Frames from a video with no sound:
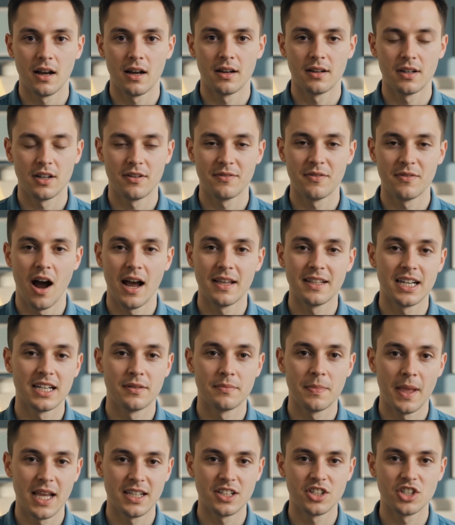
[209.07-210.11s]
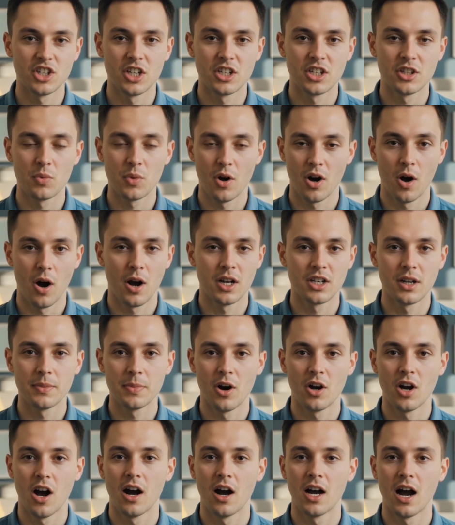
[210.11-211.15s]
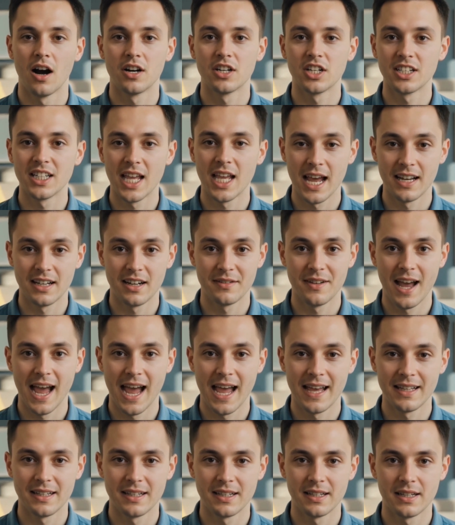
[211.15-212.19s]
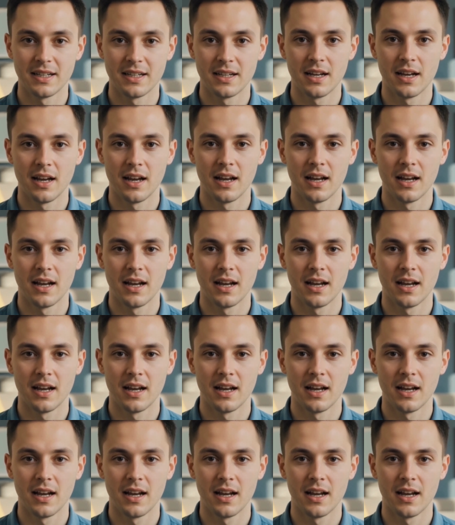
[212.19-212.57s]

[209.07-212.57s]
To find these messages, we're going to put on our detective hats.